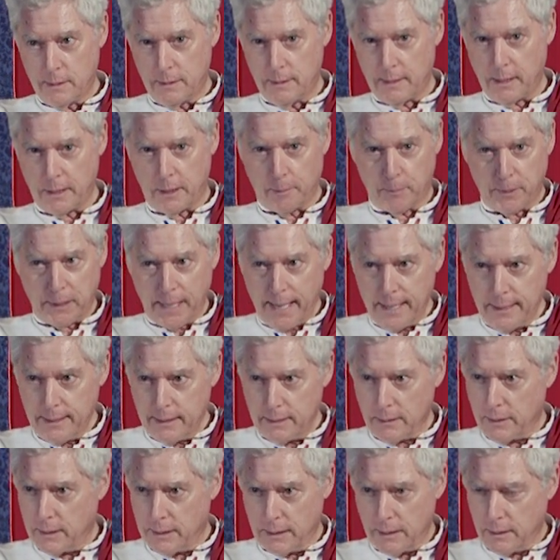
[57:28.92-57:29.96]
Now the
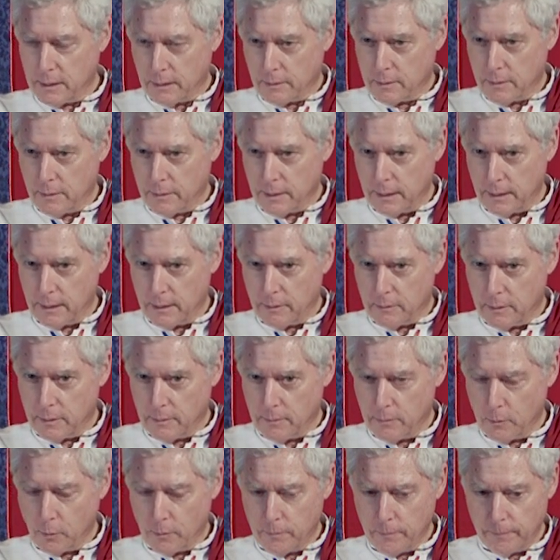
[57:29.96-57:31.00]
planet, the
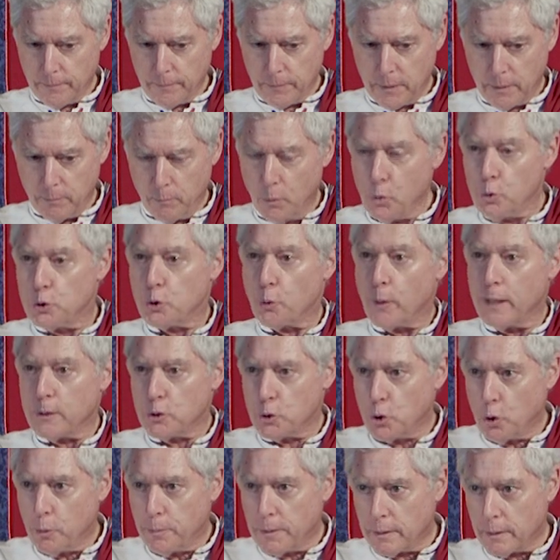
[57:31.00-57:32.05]
moons around
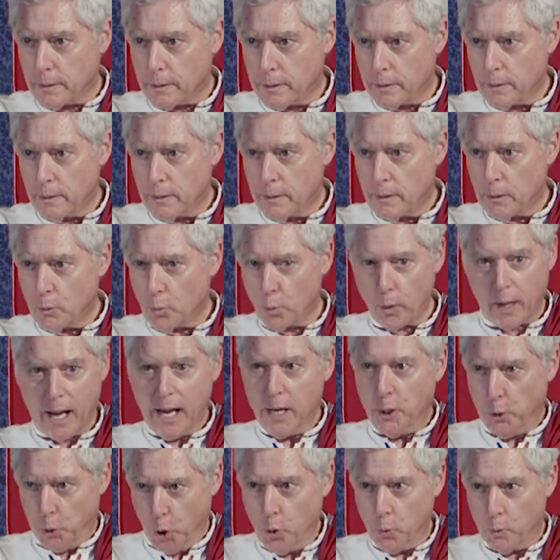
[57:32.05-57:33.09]
Jupiter were
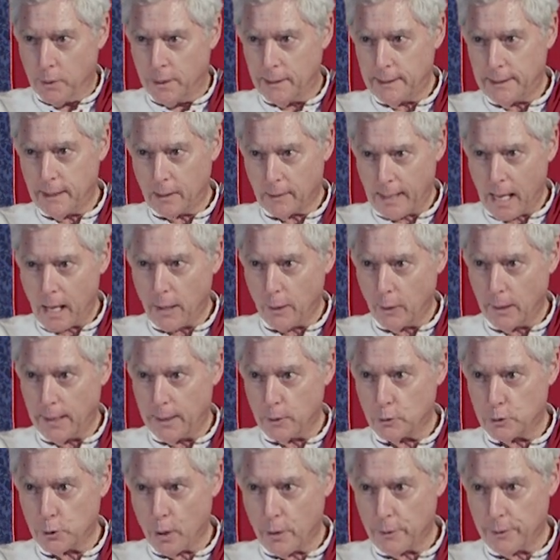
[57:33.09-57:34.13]
unknown until Galileo
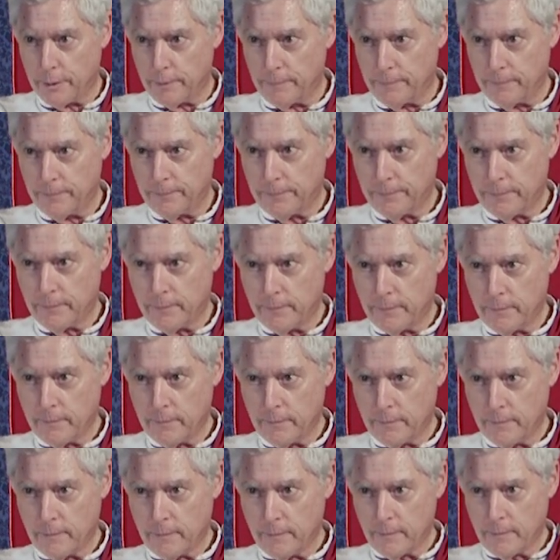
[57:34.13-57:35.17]
saw them.
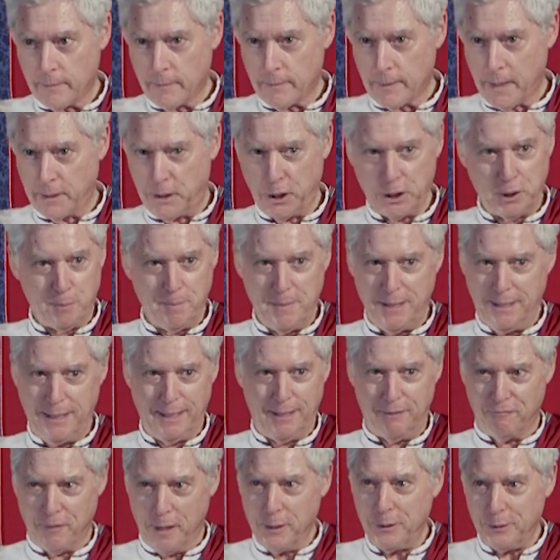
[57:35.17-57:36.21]
That doesn't mean he
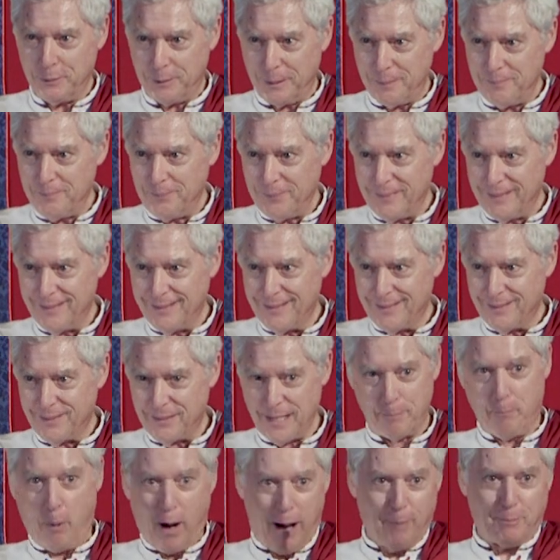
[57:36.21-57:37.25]
invented them.
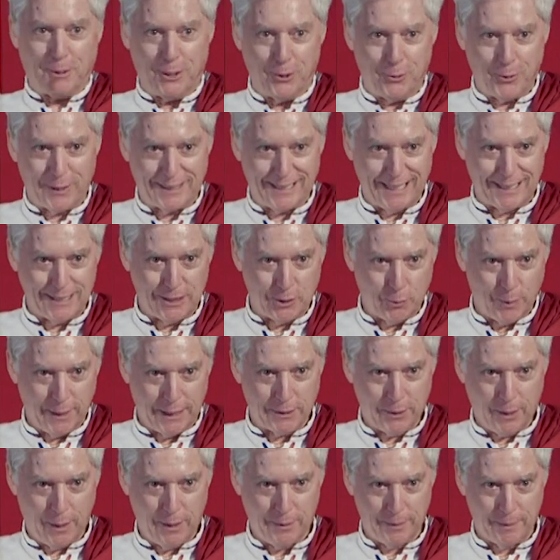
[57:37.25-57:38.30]
They popped into existence when he
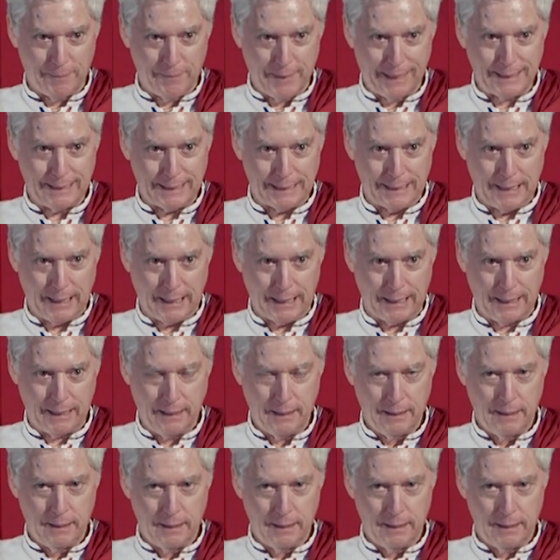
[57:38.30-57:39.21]
saw them. That's silly.